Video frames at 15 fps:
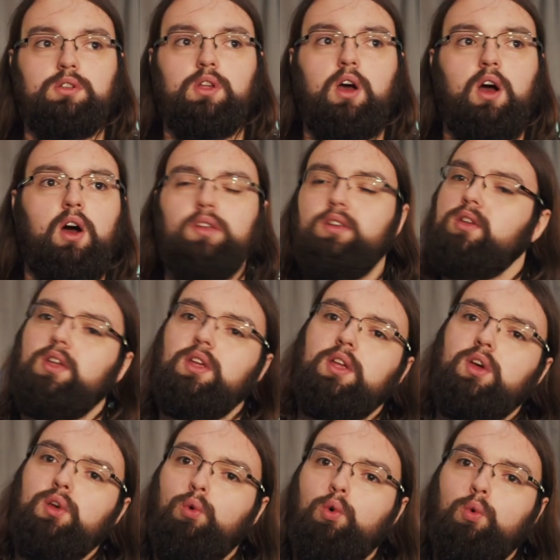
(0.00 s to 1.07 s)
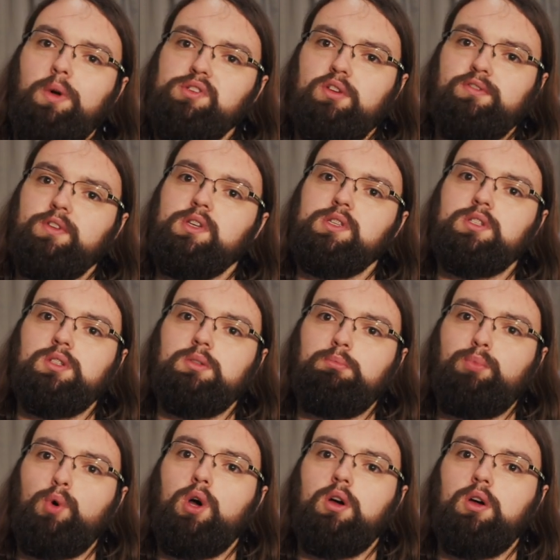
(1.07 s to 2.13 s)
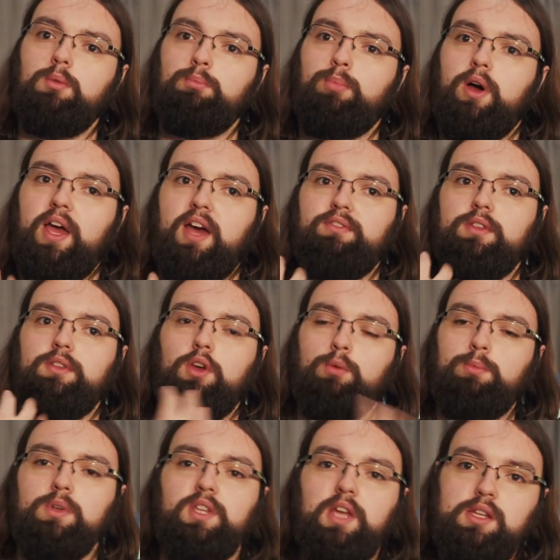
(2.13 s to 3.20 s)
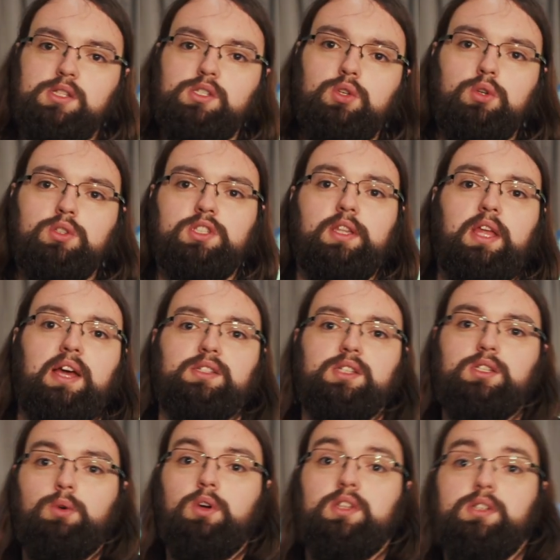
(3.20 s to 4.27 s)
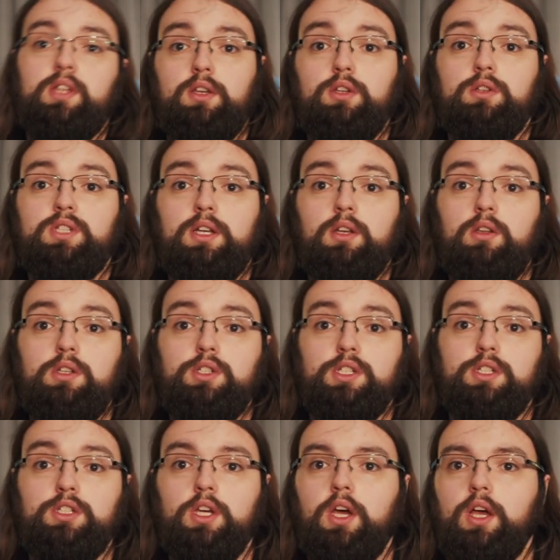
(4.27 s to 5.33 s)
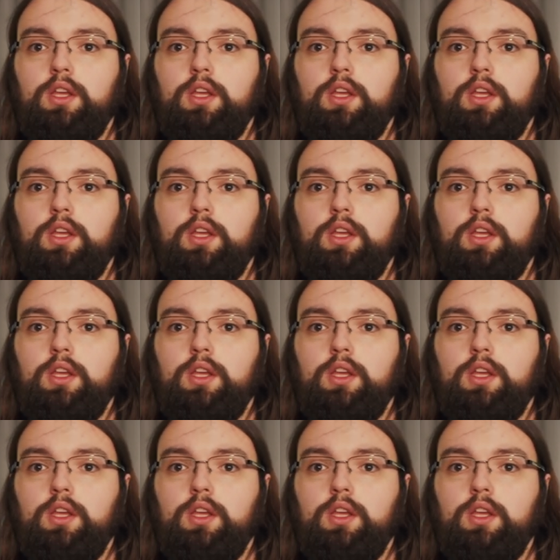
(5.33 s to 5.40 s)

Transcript: aren't always obvious, but by having the open data source and the access to other new technologies,